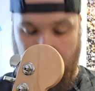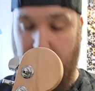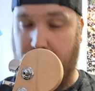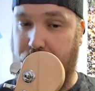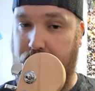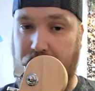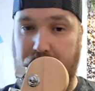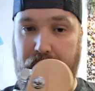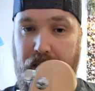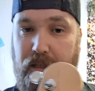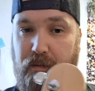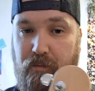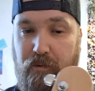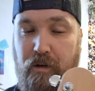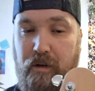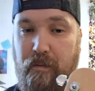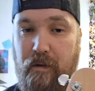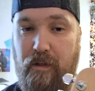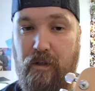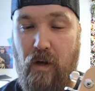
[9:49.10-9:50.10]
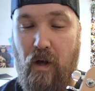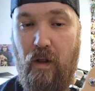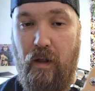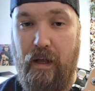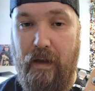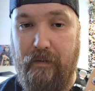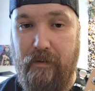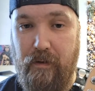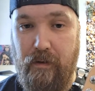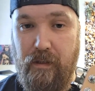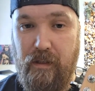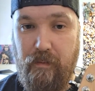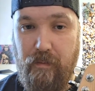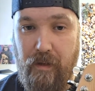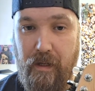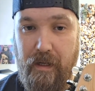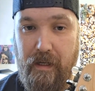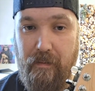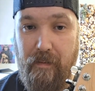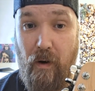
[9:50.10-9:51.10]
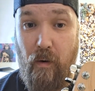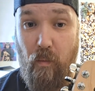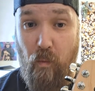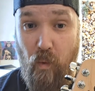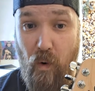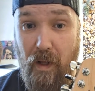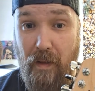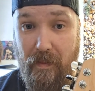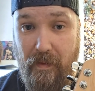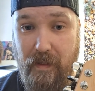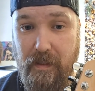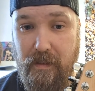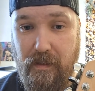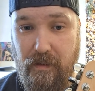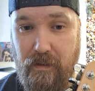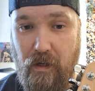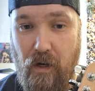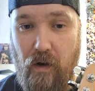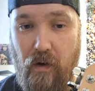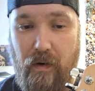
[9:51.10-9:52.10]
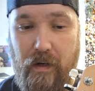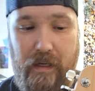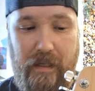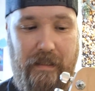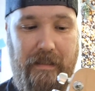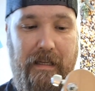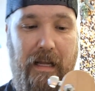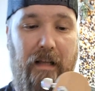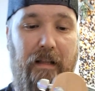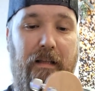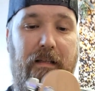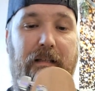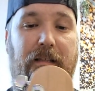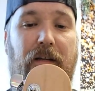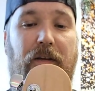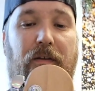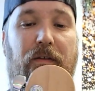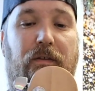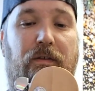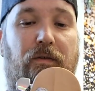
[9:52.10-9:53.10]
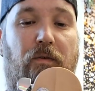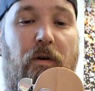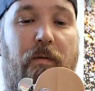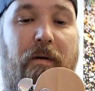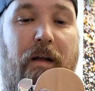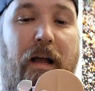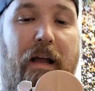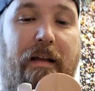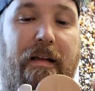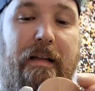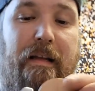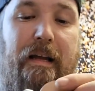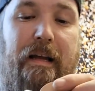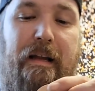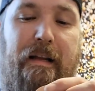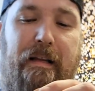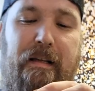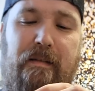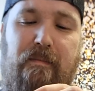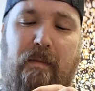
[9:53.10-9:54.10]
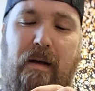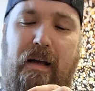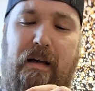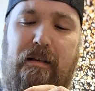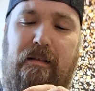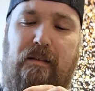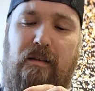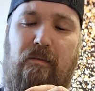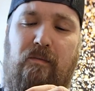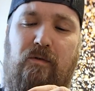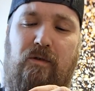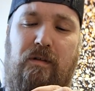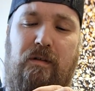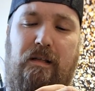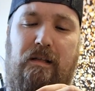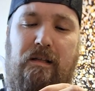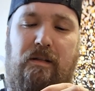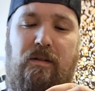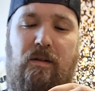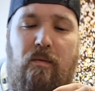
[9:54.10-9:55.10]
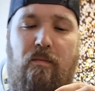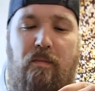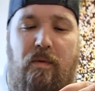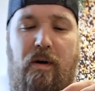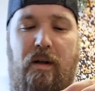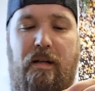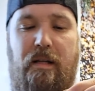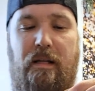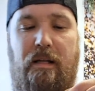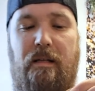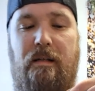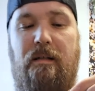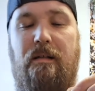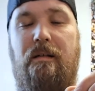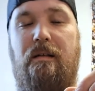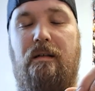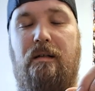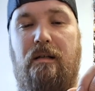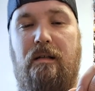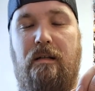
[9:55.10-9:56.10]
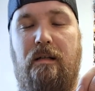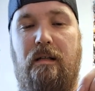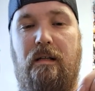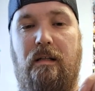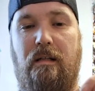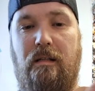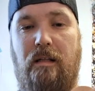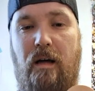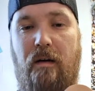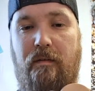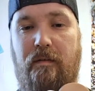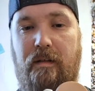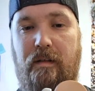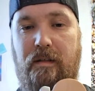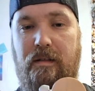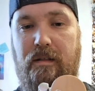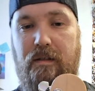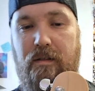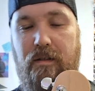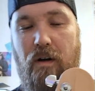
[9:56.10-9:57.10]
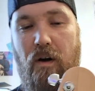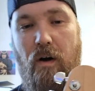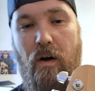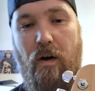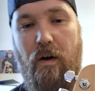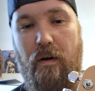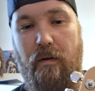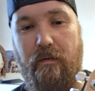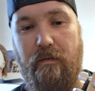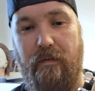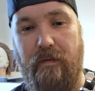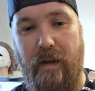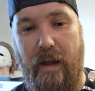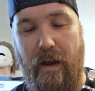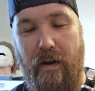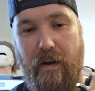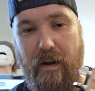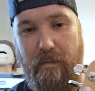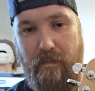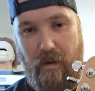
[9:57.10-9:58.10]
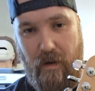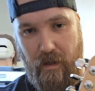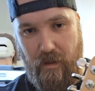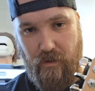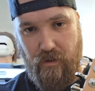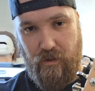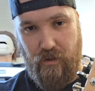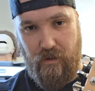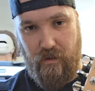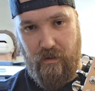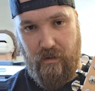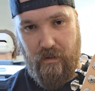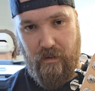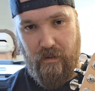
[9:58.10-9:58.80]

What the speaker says: think that's pretty much all I have to explain about what this guitar is. Now let's tell you the story behind it. It is my assumption that somebody loved this guitar very much,